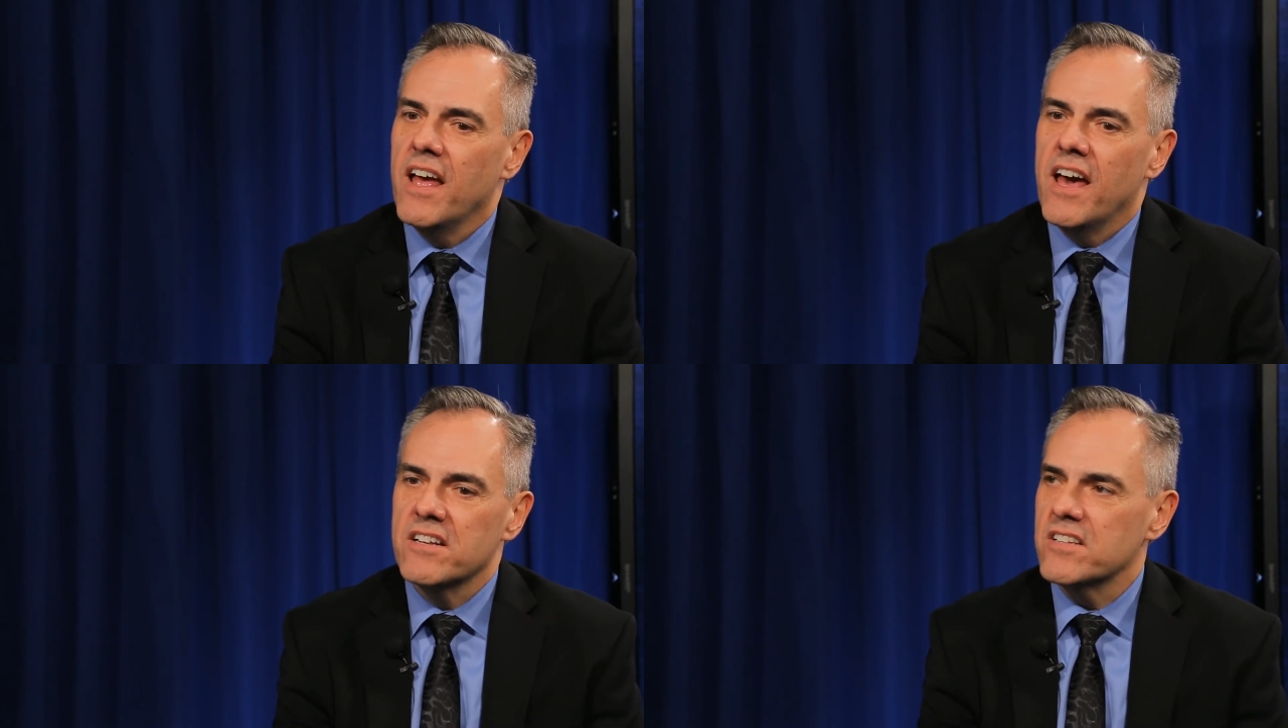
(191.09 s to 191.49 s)

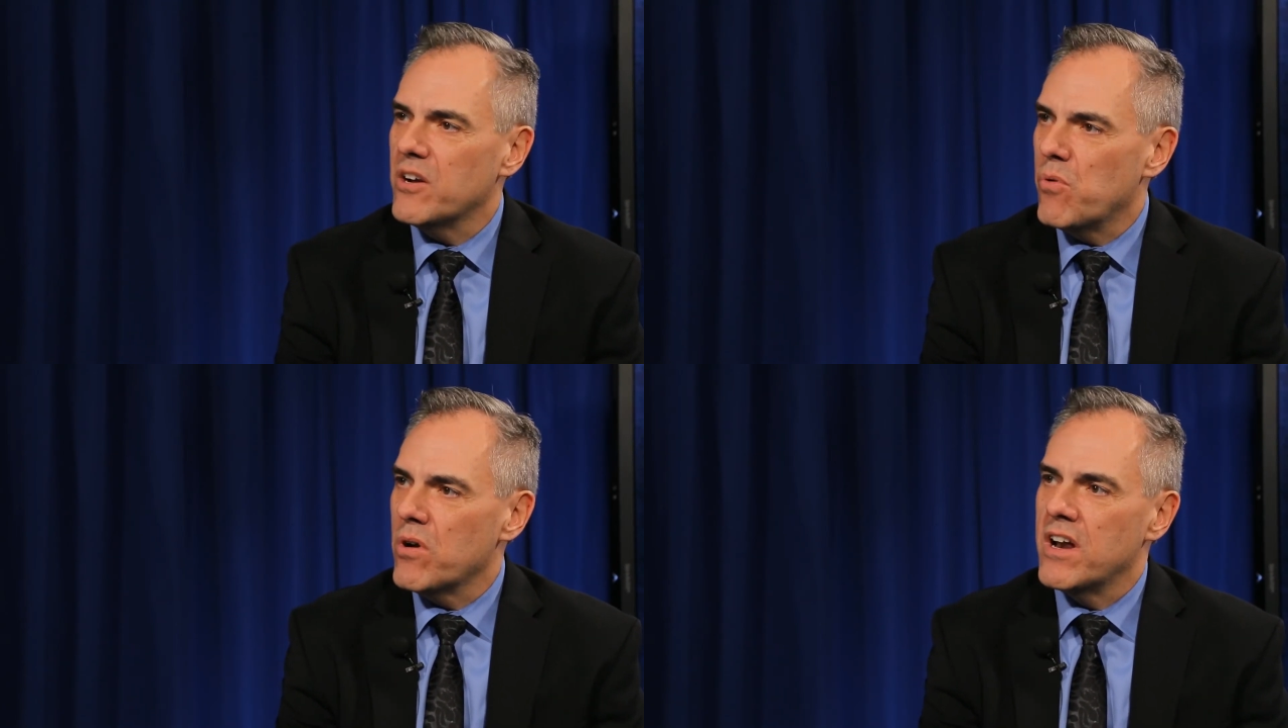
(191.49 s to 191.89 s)
And a
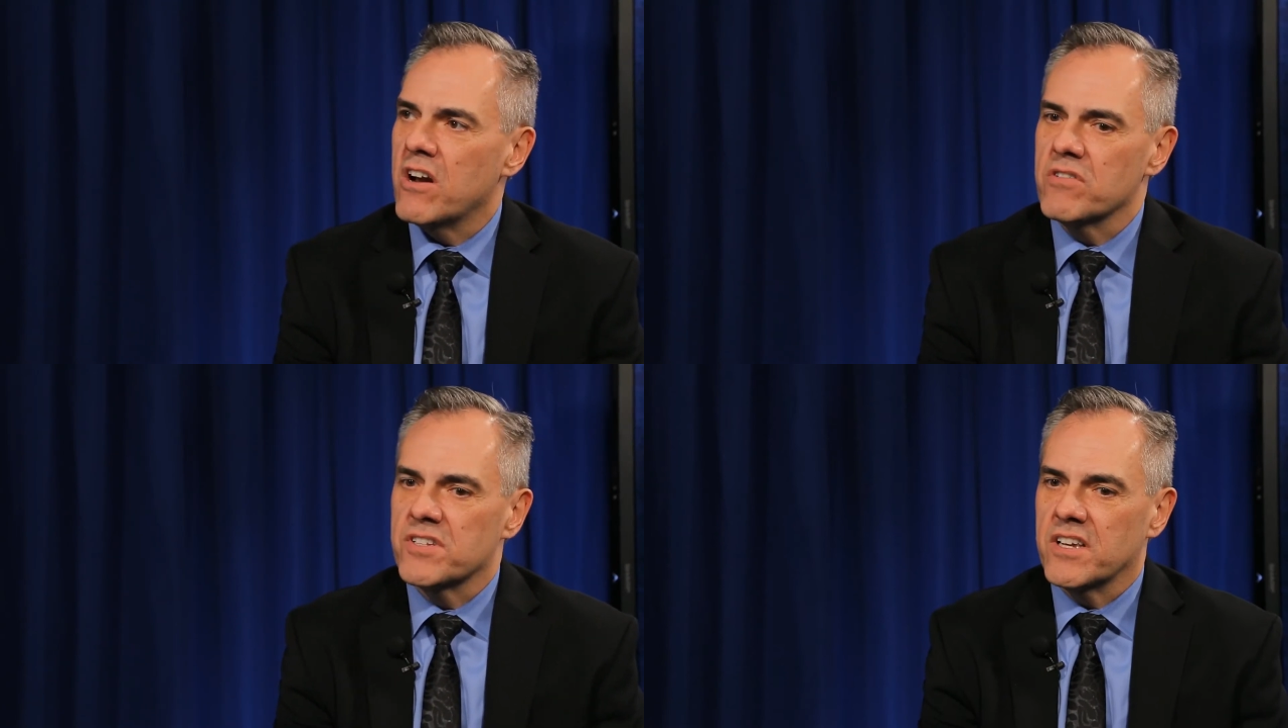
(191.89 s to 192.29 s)
site
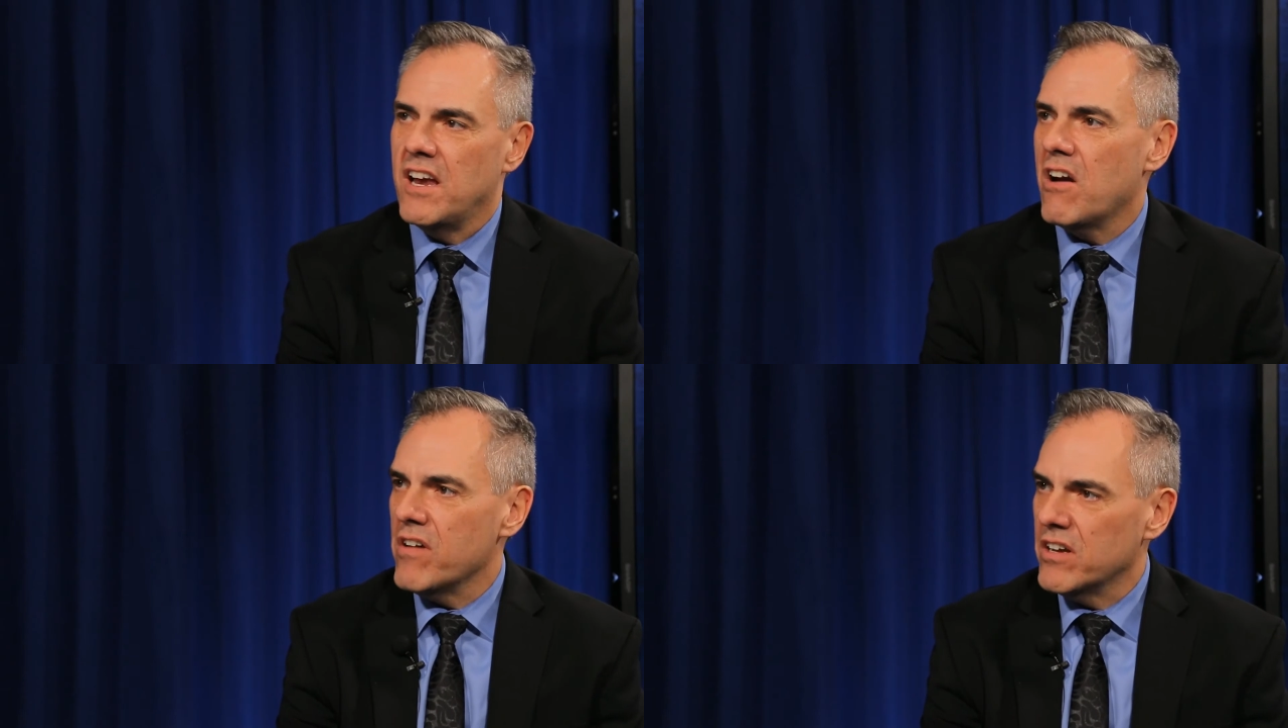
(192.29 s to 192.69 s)
coordinator is a
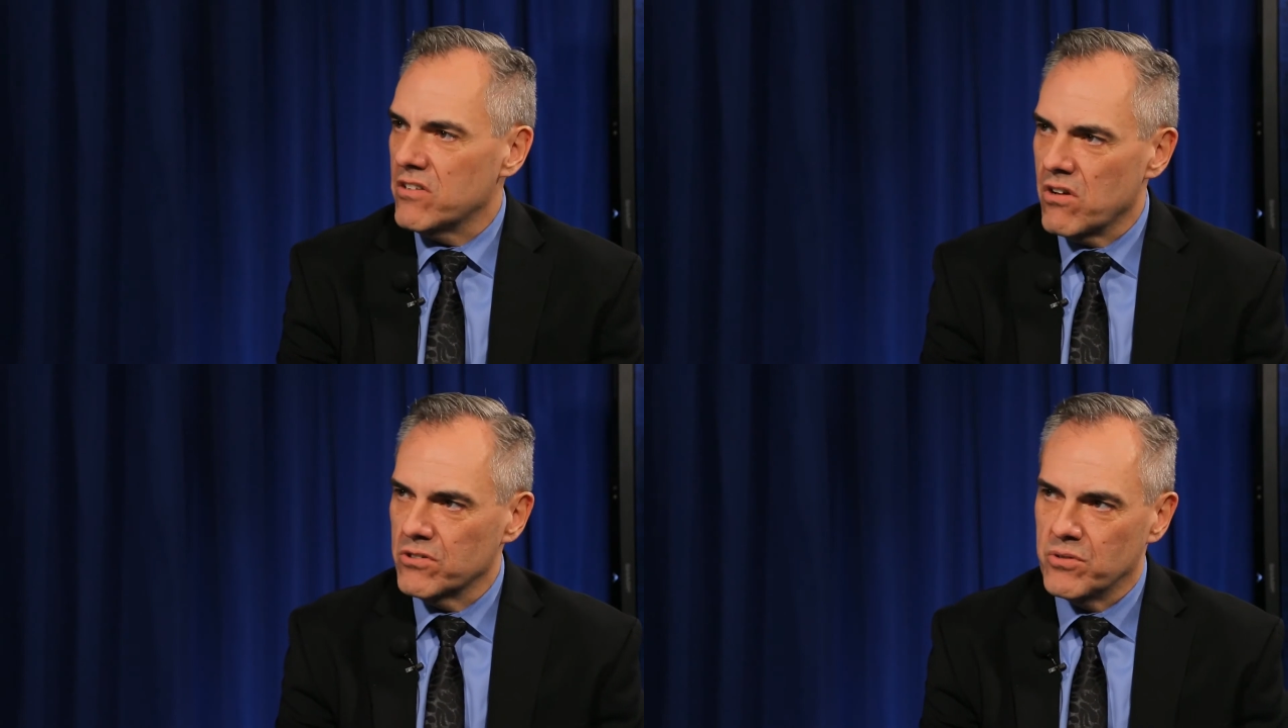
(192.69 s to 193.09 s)
caring
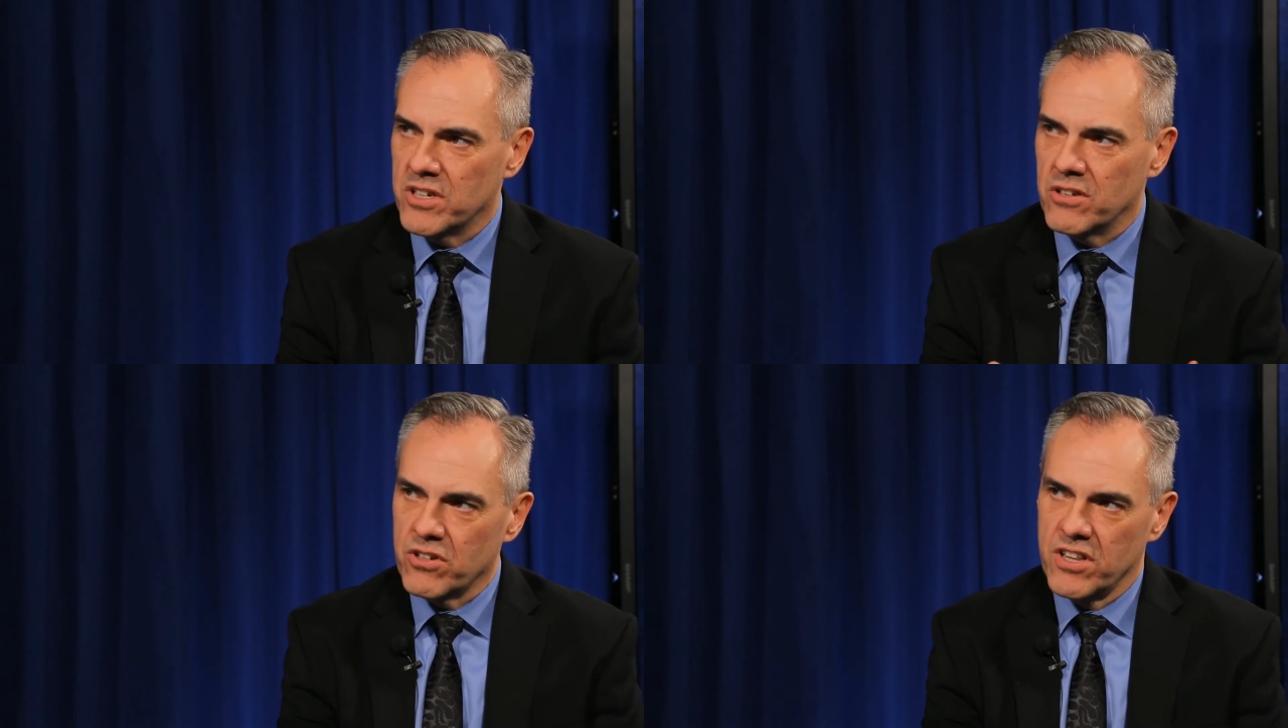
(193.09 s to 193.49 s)
adult who
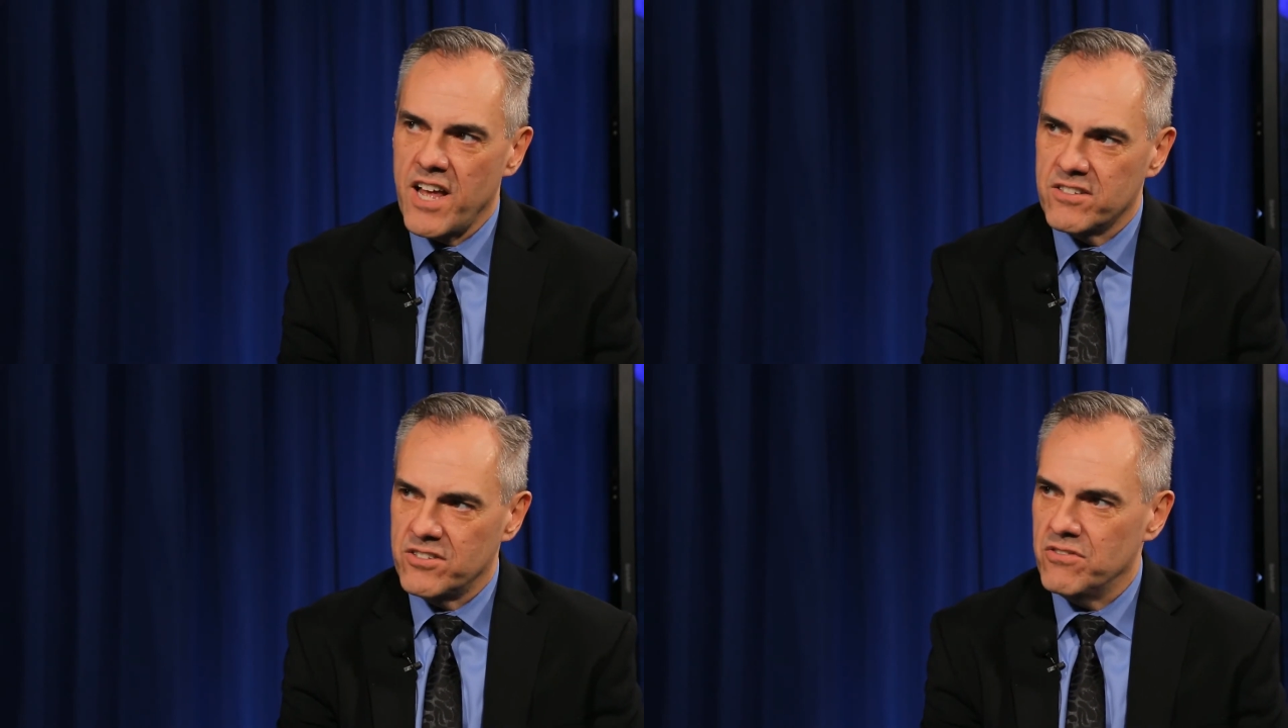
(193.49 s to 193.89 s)
can look
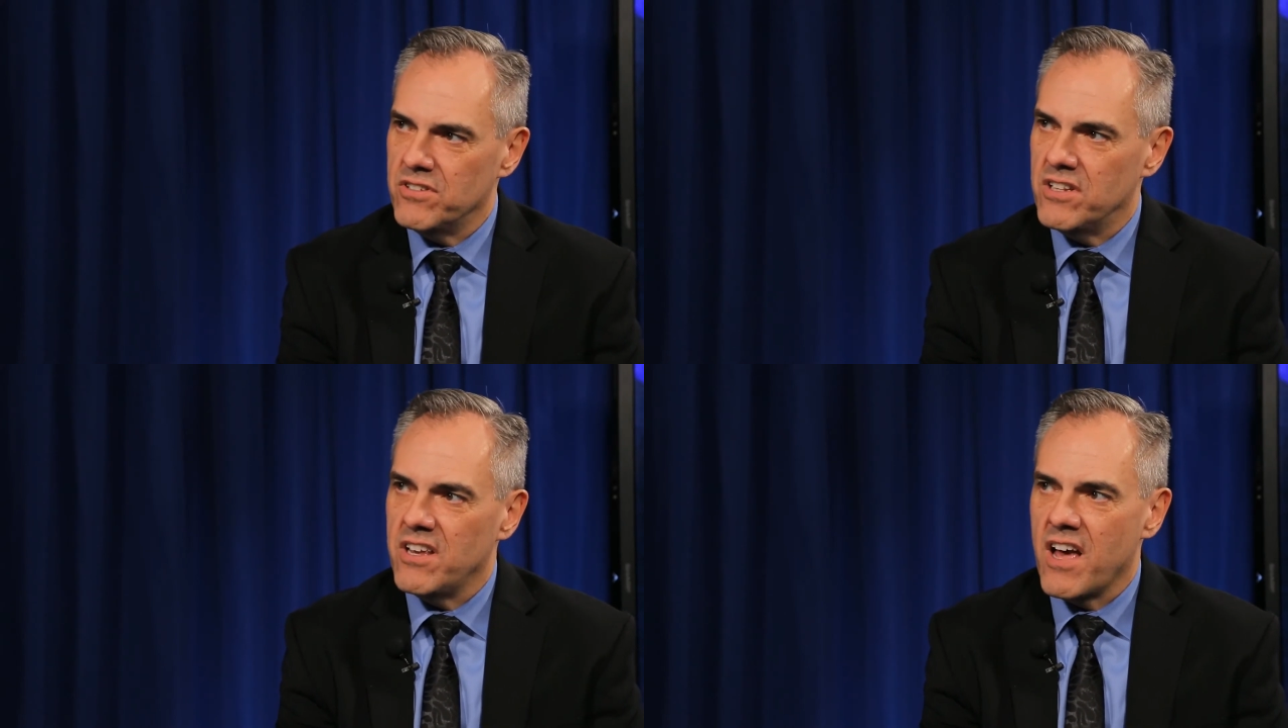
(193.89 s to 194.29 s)
that
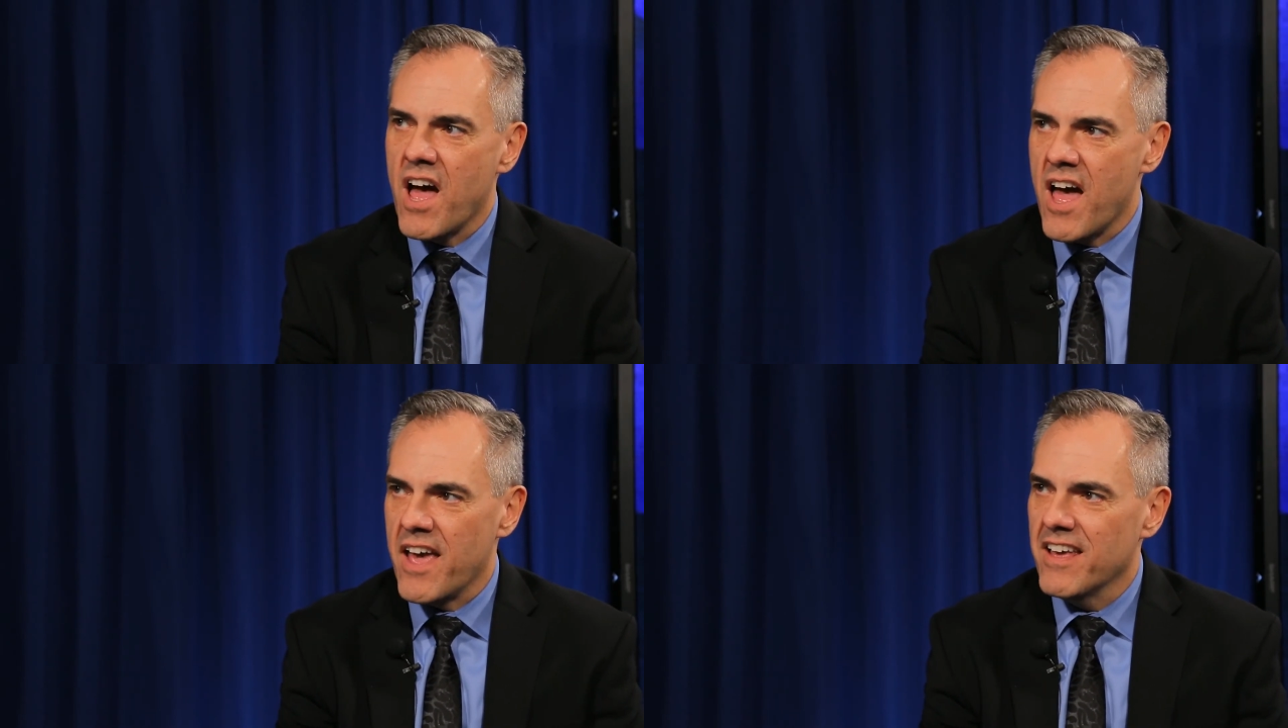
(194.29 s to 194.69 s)
student in the
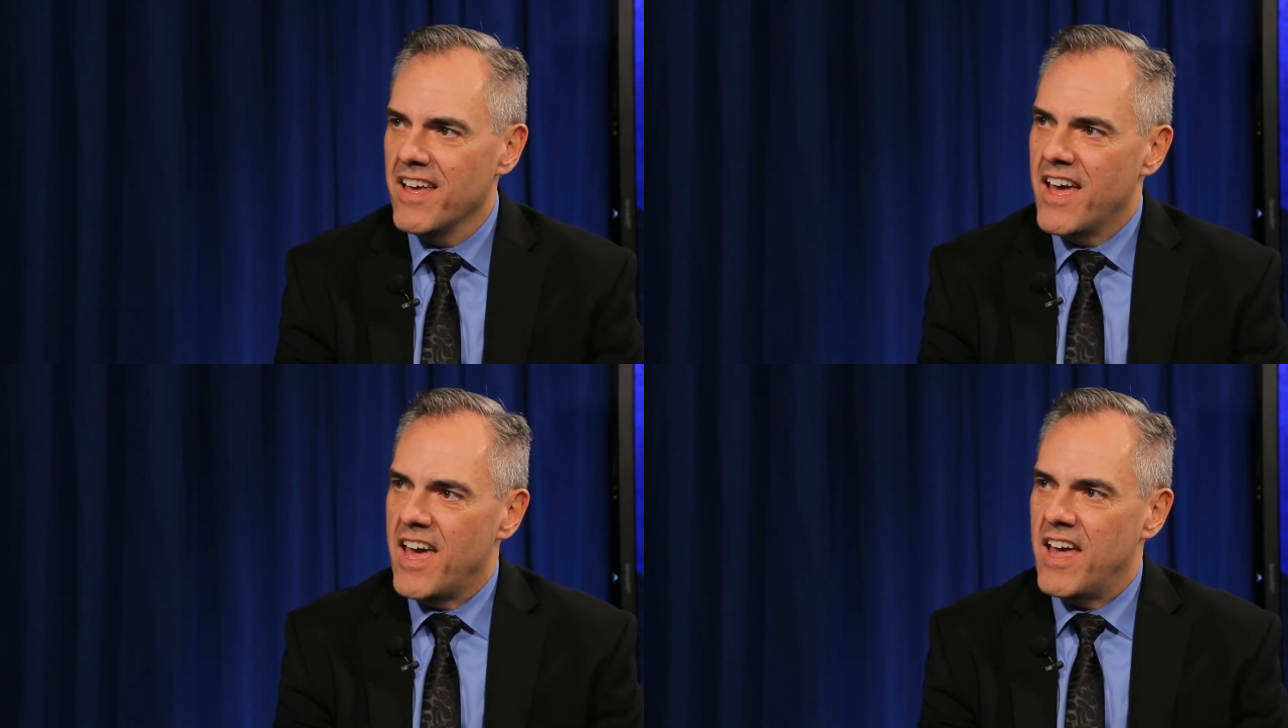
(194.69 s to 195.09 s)
eye
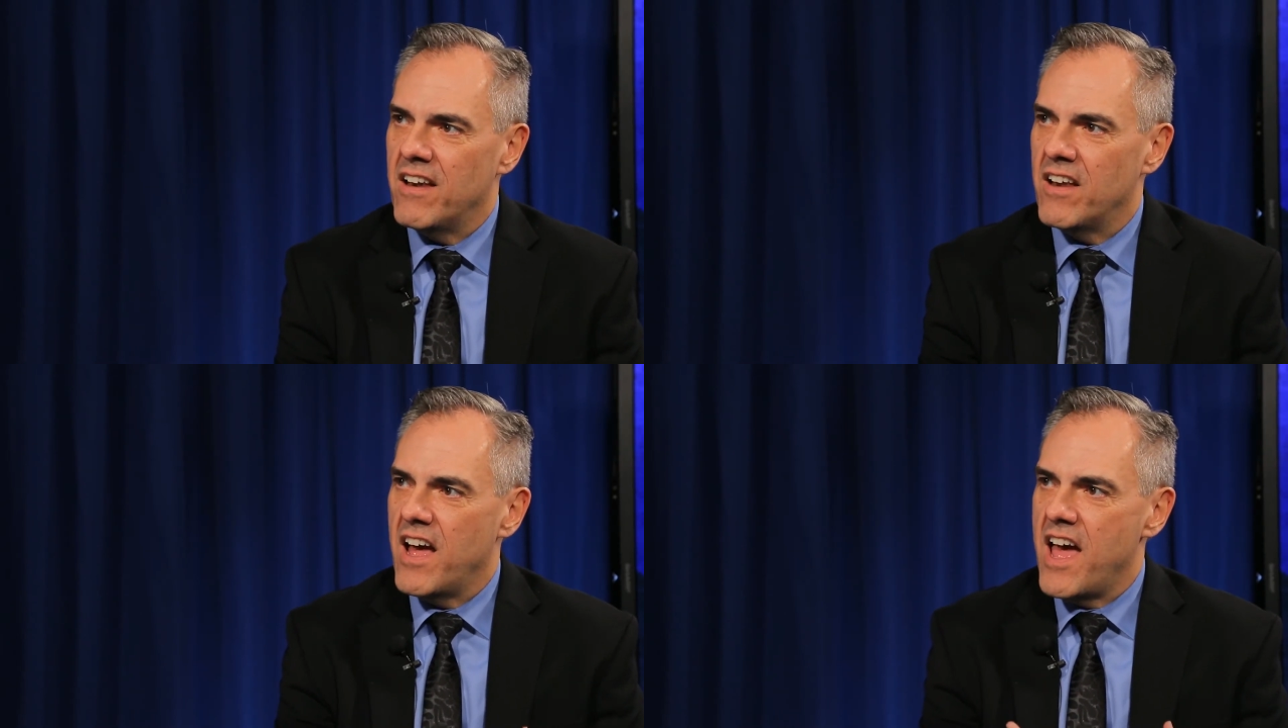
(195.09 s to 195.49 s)
and